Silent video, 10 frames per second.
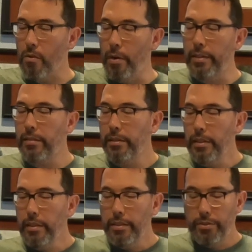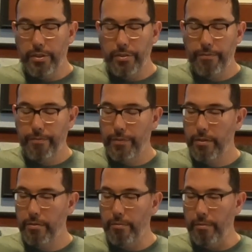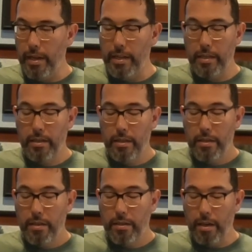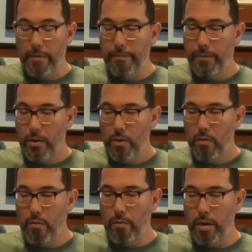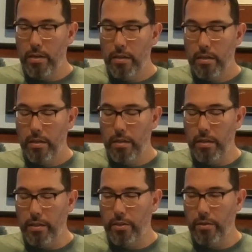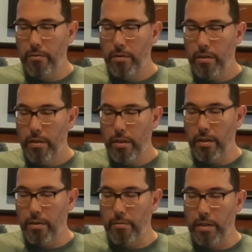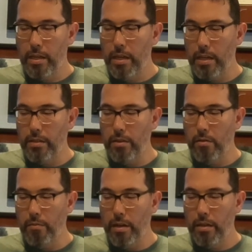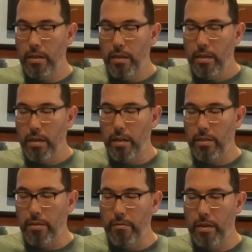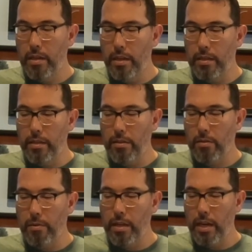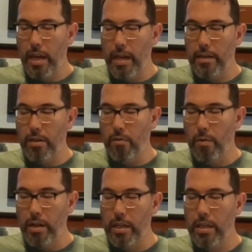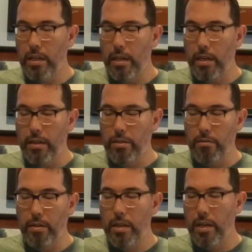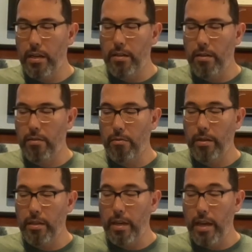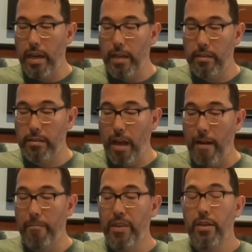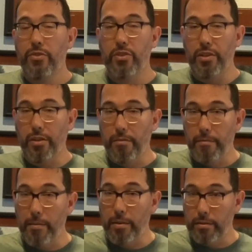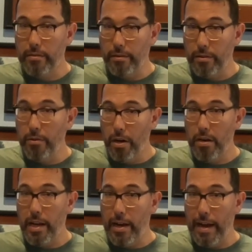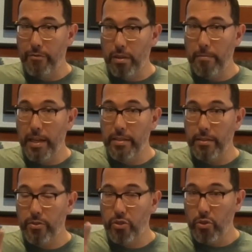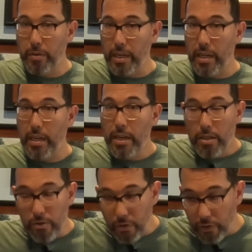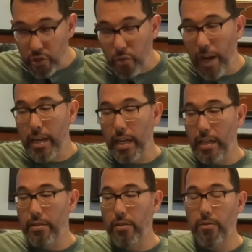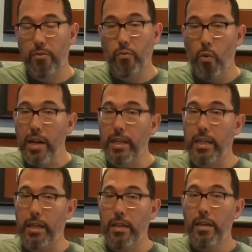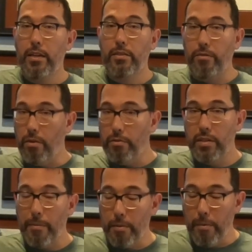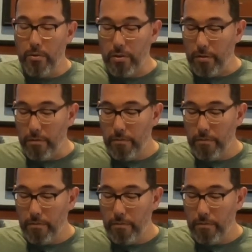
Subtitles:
1, 2, ready, go. 1, 2, 3 E, and 1, 2 E, and 3, and 1 E, 2 E, and 3, and stop. So remember, so you heard how after the buzzes, 2 E, you go straight into 1 E. So don't stop your motion.